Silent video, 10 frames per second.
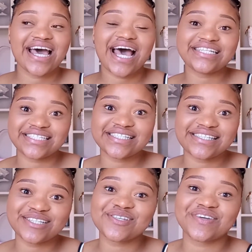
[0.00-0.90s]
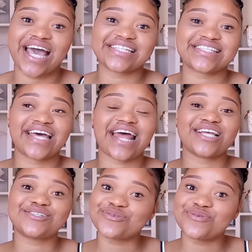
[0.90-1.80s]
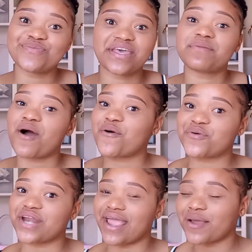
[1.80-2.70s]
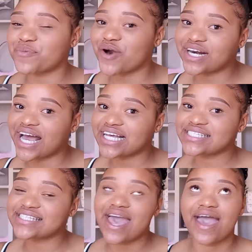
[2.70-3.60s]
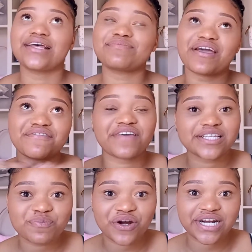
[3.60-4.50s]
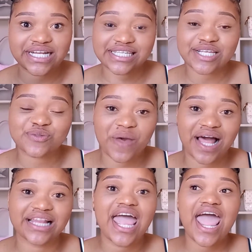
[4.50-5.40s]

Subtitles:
I did say to you guys that I do make my own hair products and my face products as well,